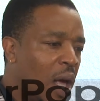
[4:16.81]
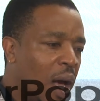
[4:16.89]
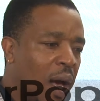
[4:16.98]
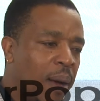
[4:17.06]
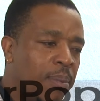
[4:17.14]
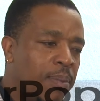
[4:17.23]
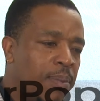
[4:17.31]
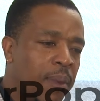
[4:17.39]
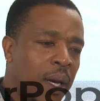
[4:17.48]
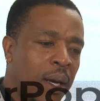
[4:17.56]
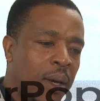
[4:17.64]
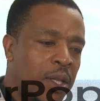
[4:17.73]
um,
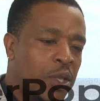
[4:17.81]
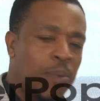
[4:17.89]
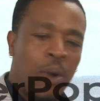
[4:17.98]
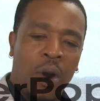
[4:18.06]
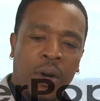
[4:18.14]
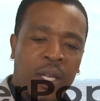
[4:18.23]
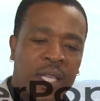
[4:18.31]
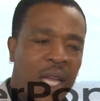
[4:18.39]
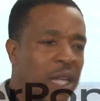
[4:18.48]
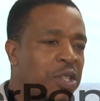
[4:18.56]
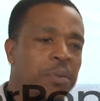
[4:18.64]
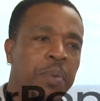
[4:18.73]
uh, smart,
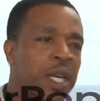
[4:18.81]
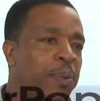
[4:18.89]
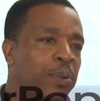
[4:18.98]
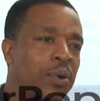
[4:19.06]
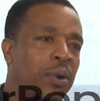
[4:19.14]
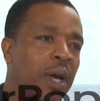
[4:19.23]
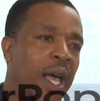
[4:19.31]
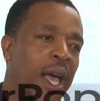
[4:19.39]
intelligent people,